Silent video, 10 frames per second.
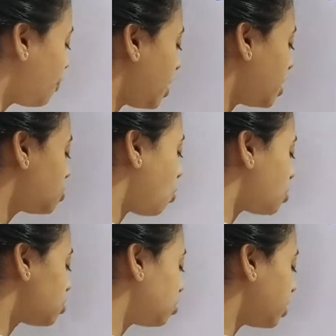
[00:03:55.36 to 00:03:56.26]
way is
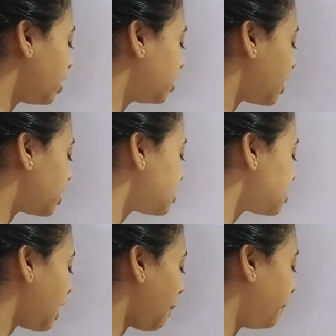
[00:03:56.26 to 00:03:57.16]
also there, that is
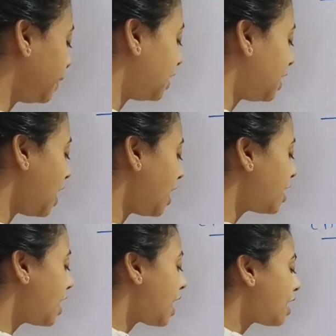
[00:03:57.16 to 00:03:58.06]
capital
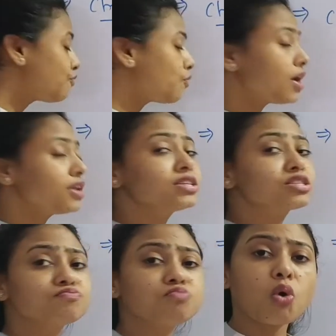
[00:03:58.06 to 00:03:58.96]
R and one
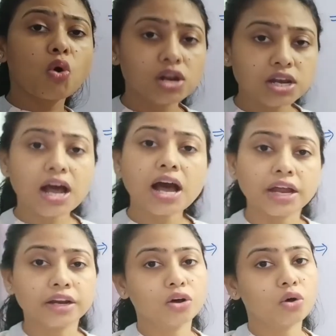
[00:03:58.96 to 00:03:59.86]
small
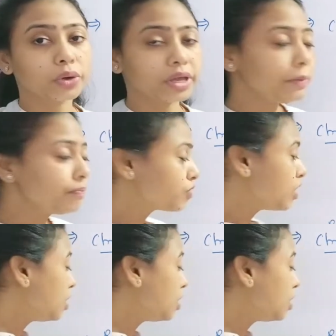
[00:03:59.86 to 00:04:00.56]
r. Okay,